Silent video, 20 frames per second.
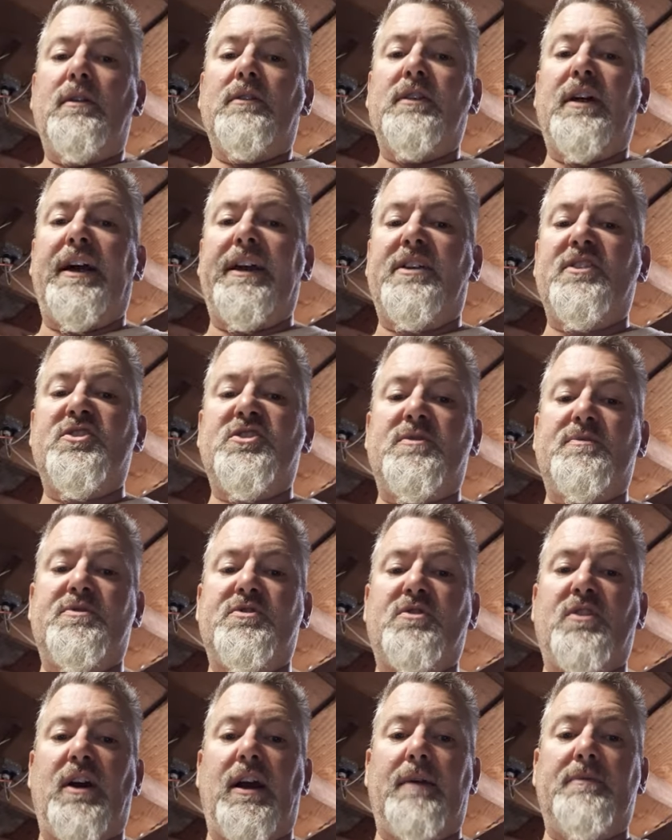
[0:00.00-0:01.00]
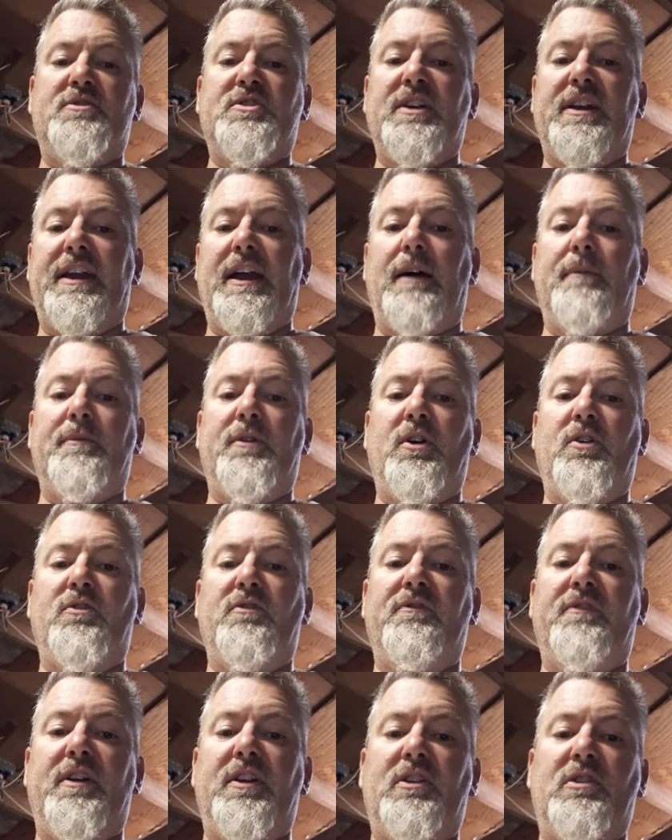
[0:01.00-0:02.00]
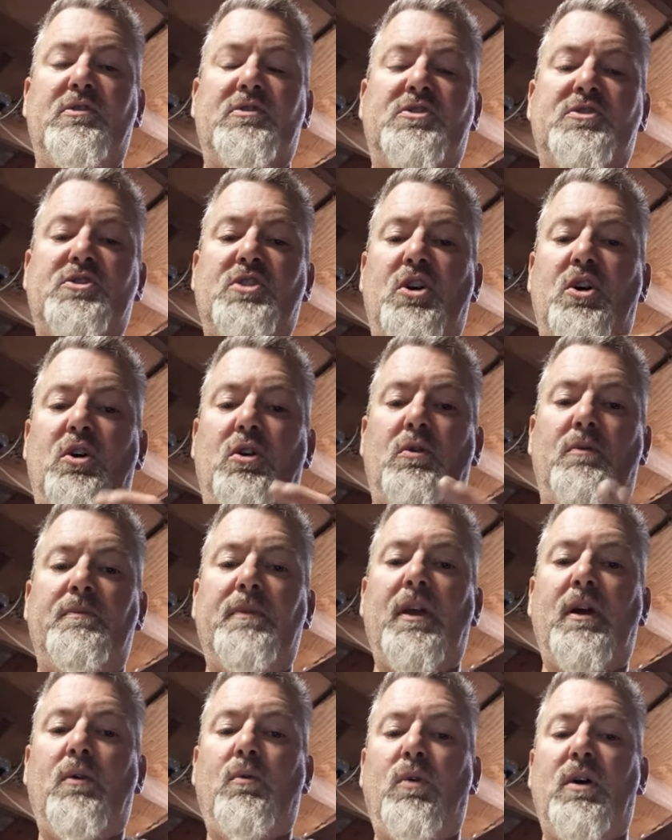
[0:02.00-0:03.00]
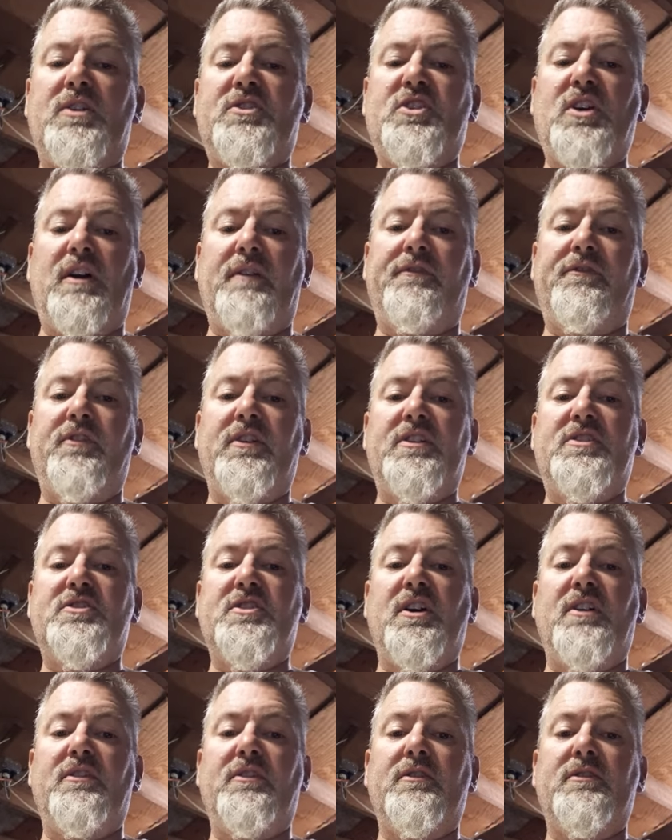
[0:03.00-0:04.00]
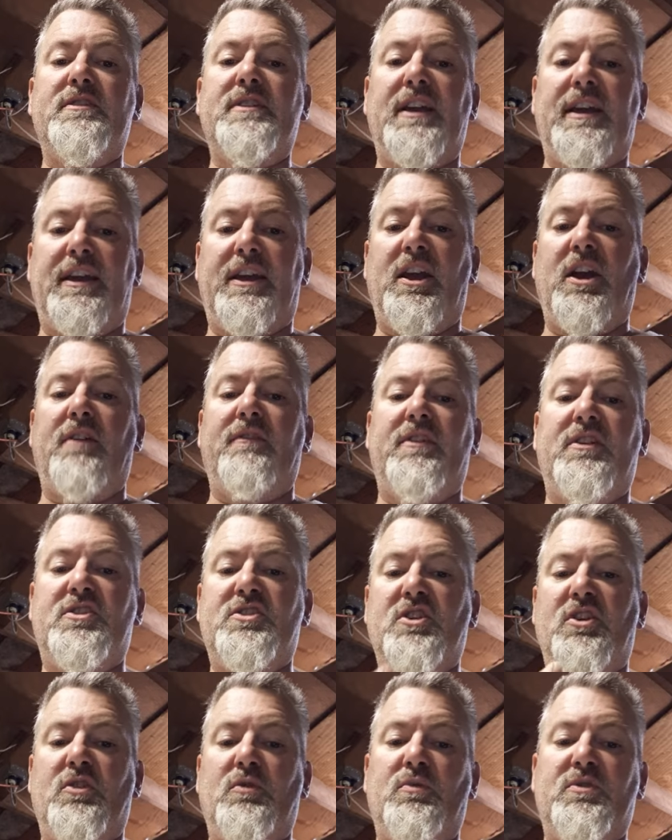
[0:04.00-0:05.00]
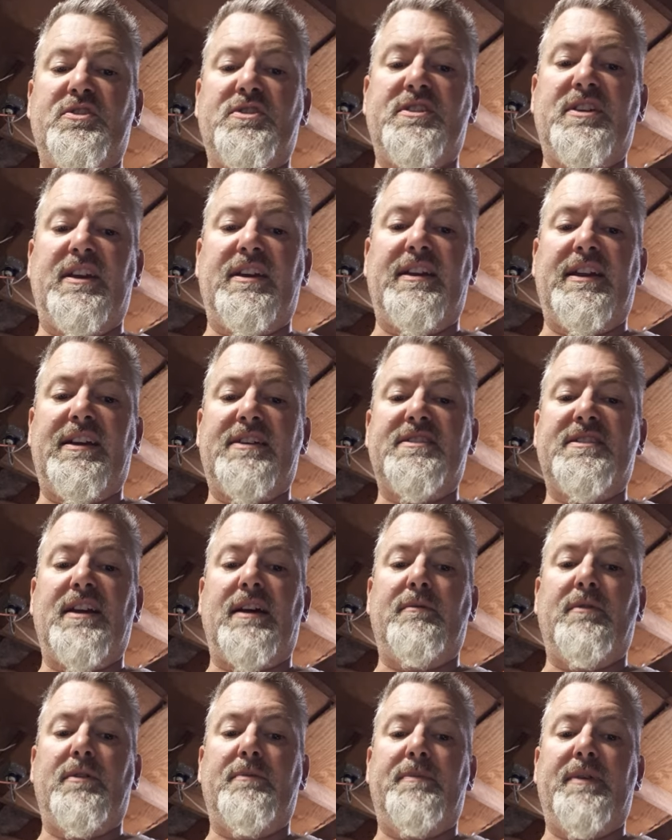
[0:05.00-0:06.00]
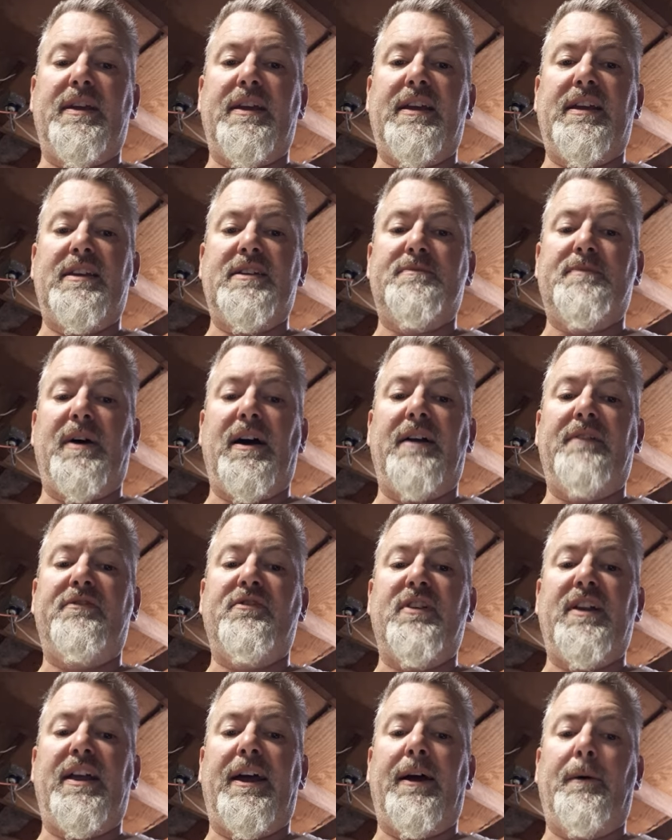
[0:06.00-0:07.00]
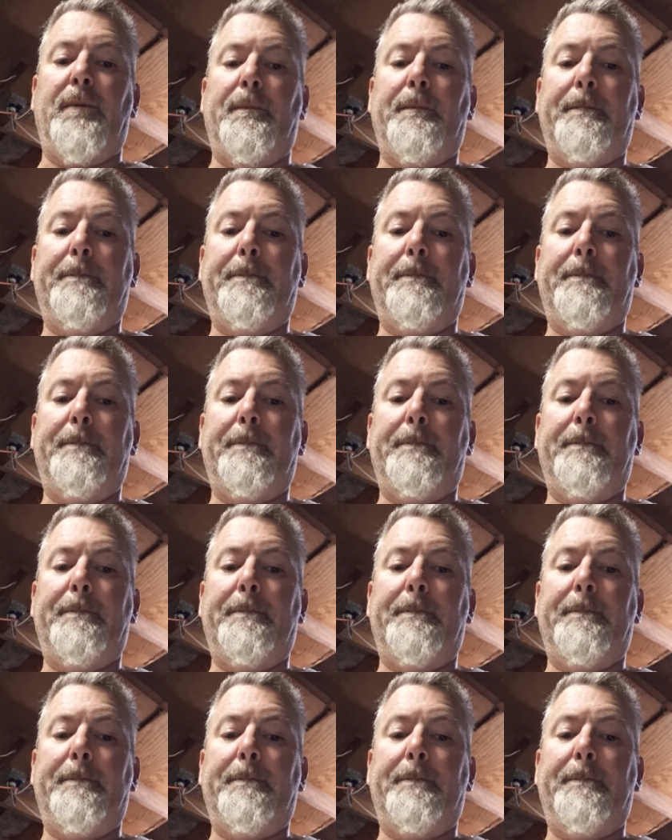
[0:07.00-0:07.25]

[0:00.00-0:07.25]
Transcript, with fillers: Like and subscribe. Check out my other videos. So watch out for each other. Take care of each other. We'll see you next time on Big E's. Bye for now.